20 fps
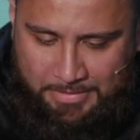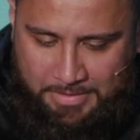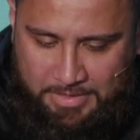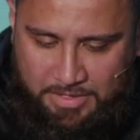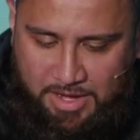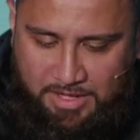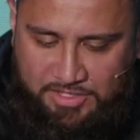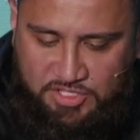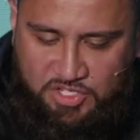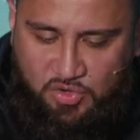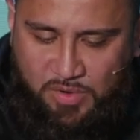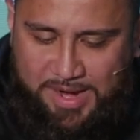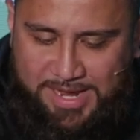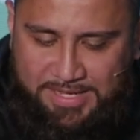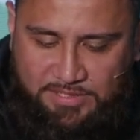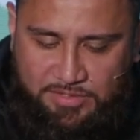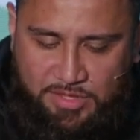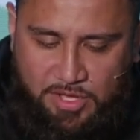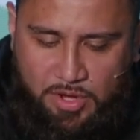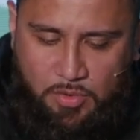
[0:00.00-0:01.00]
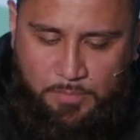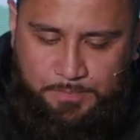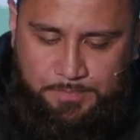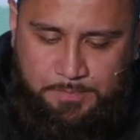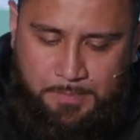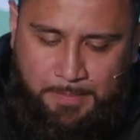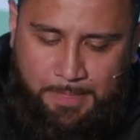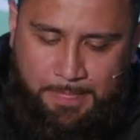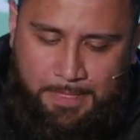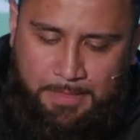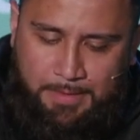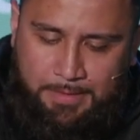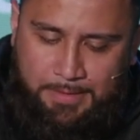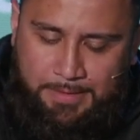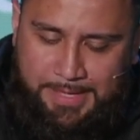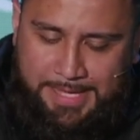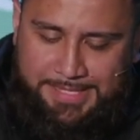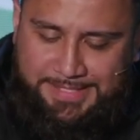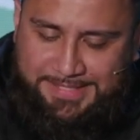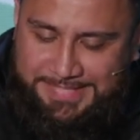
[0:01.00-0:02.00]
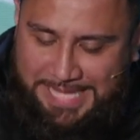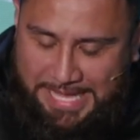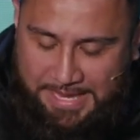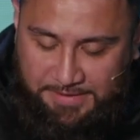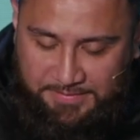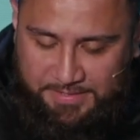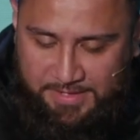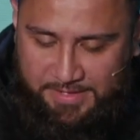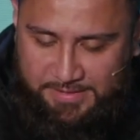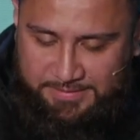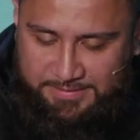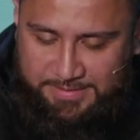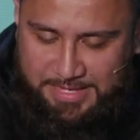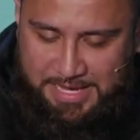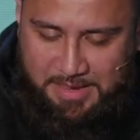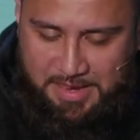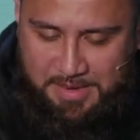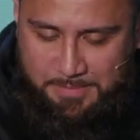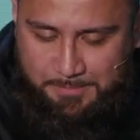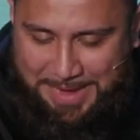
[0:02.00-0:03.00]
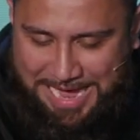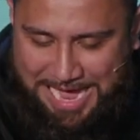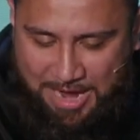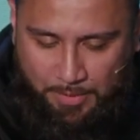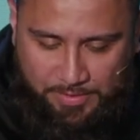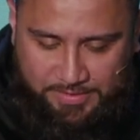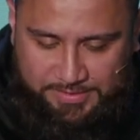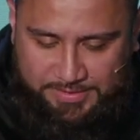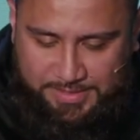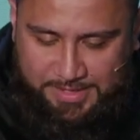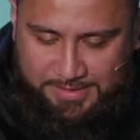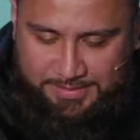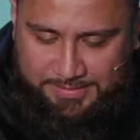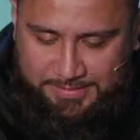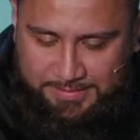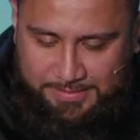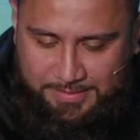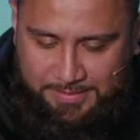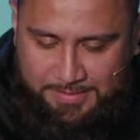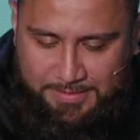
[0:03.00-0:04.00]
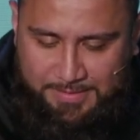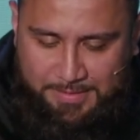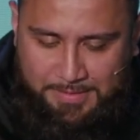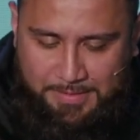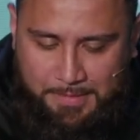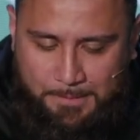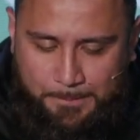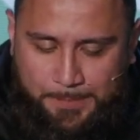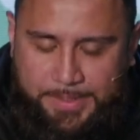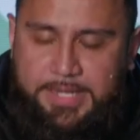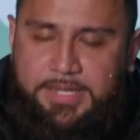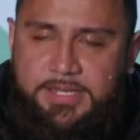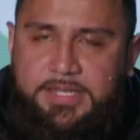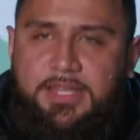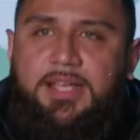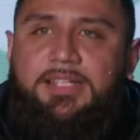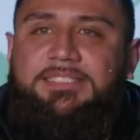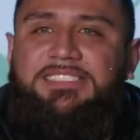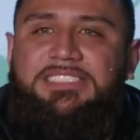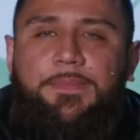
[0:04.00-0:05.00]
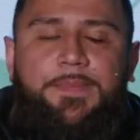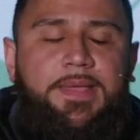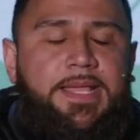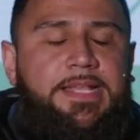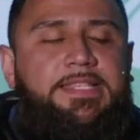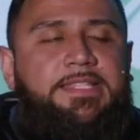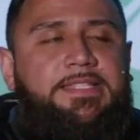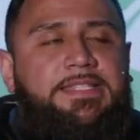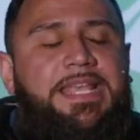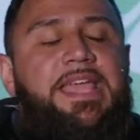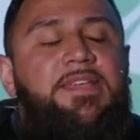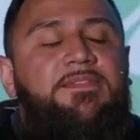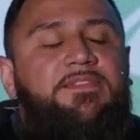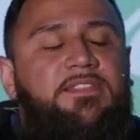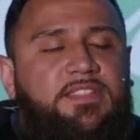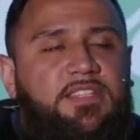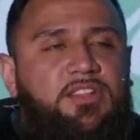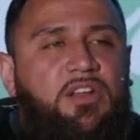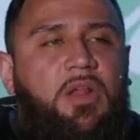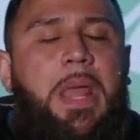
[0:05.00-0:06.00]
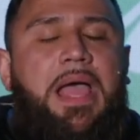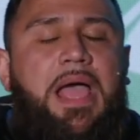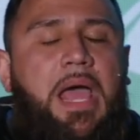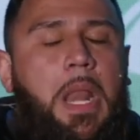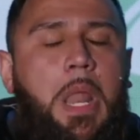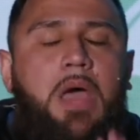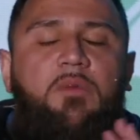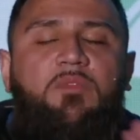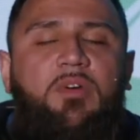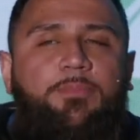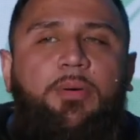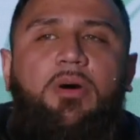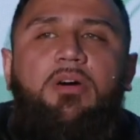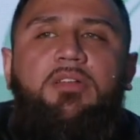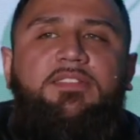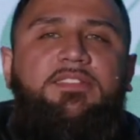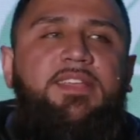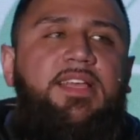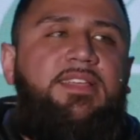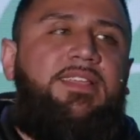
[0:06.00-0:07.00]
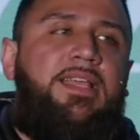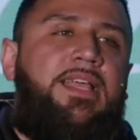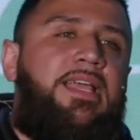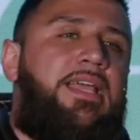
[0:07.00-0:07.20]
God's grace, though, it saves us, it empowers us, but it does something. It saves us in our life. I love what Paul says.